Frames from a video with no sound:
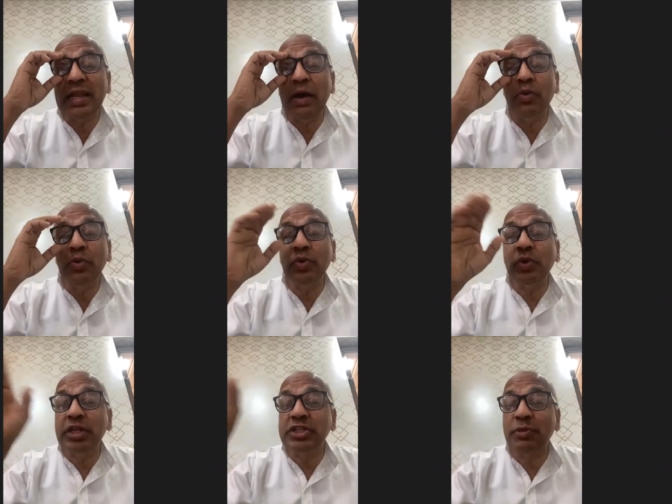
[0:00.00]
down to
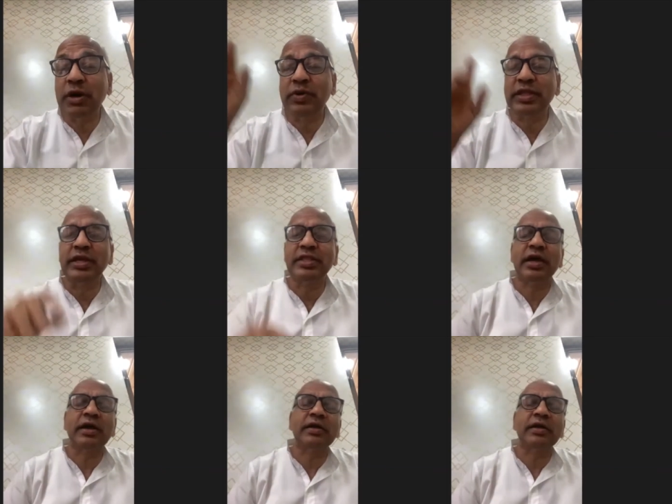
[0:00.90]
teach Bhagavad Gita.